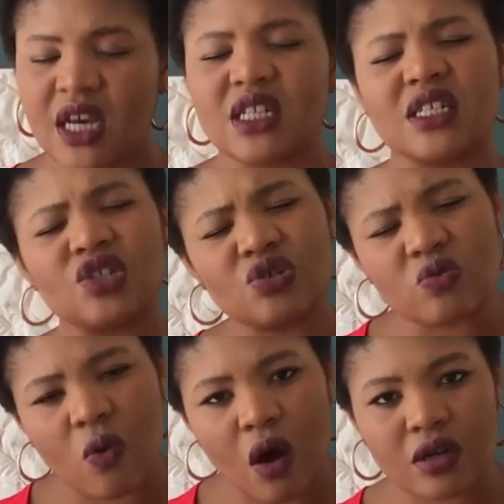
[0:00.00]
Did you
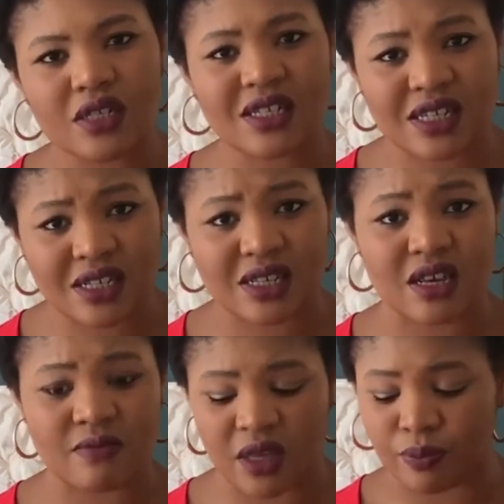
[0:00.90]
want to
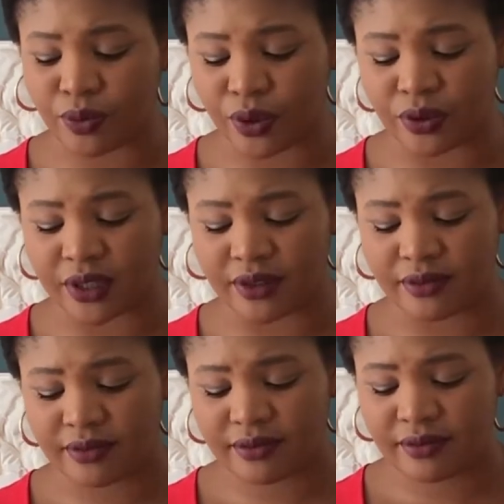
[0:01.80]
see me broken?